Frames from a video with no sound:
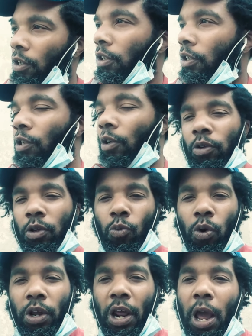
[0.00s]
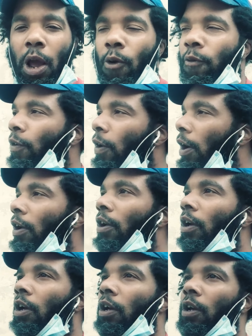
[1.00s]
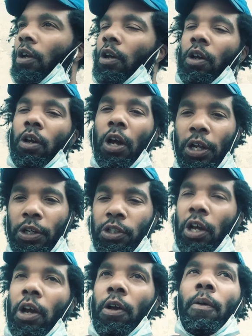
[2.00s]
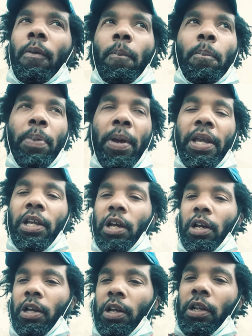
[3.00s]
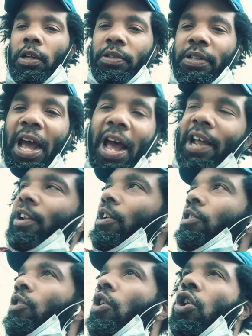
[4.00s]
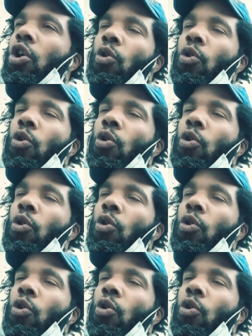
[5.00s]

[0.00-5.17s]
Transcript: it's only one alpha under banger dot. You know